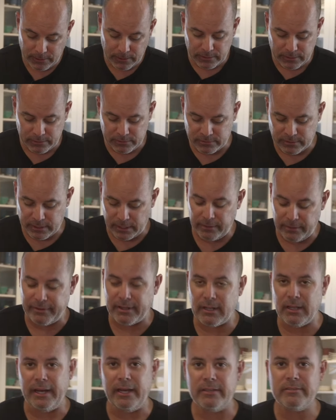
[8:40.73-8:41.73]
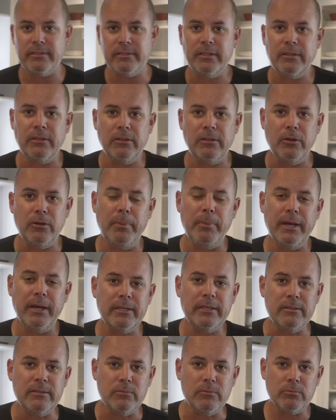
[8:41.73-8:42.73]
This is kind of a classic, you know, back
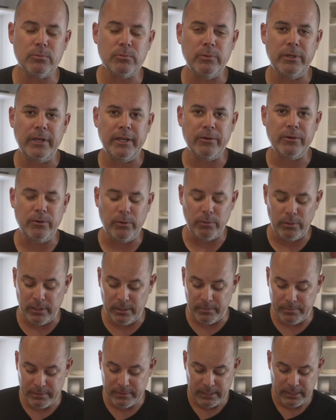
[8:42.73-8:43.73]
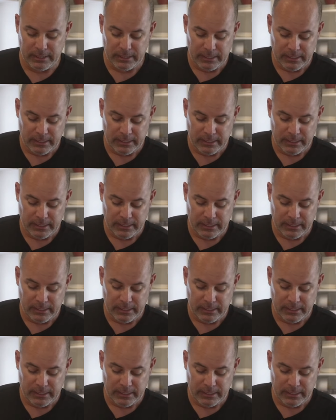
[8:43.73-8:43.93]
in when I grew up.